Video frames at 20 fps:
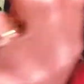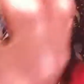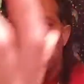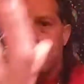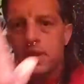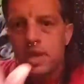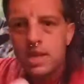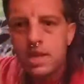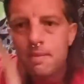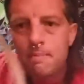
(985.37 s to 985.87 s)

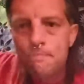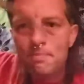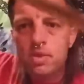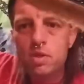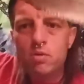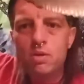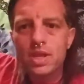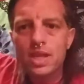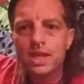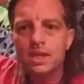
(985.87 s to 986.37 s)

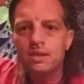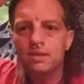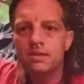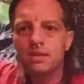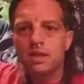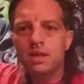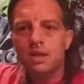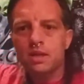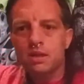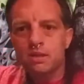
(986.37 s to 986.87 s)
Manipulate
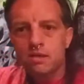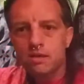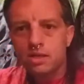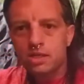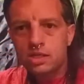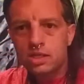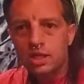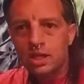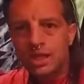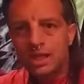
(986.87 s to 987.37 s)
that
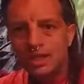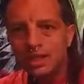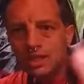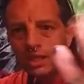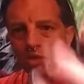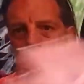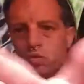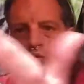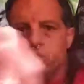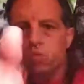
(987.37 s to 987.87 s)
energy.
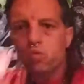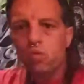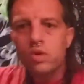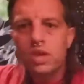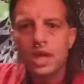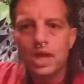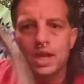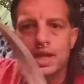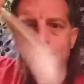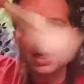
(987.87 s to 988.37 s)

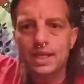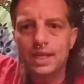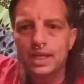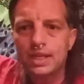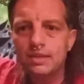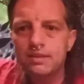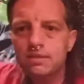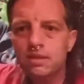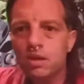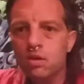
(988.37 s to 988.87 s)

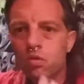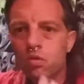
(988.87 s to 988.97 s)
Because